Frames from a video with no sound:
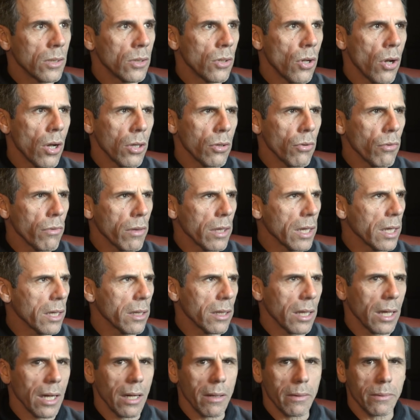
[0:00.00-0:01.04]
No, I don't
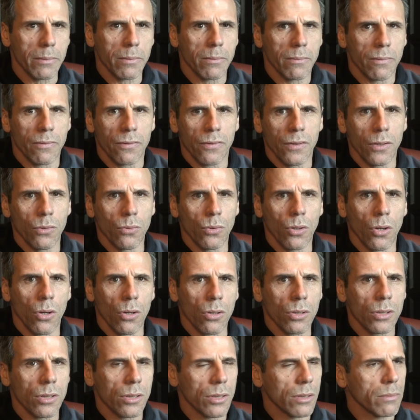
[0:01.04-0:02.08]
think there are a few
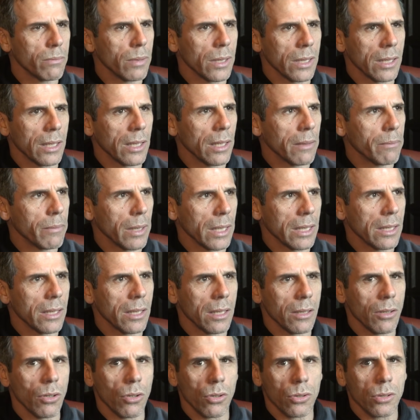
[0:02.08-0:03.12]
knocks, but
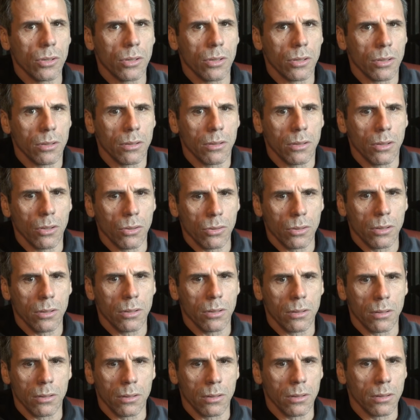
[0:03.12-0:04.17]

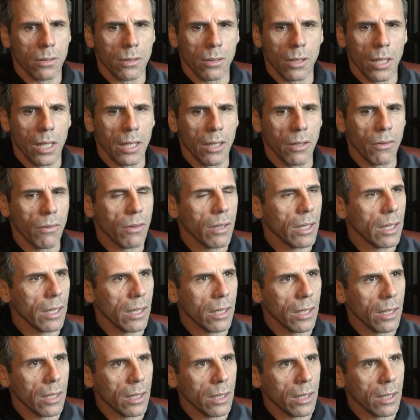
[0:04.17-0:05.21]
not
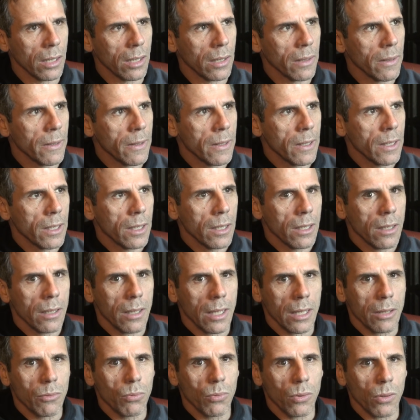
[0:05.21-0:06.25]
anything
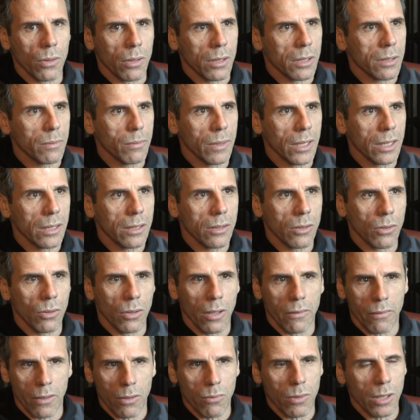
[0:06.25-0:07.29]
that worries me, so
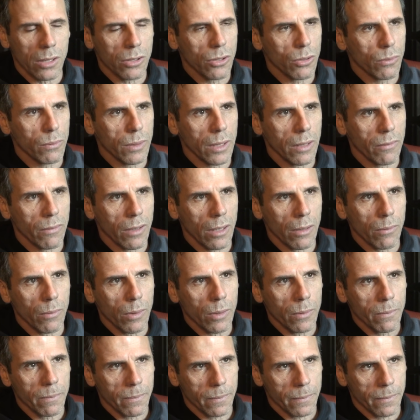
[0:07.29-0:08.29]
everyone should be available.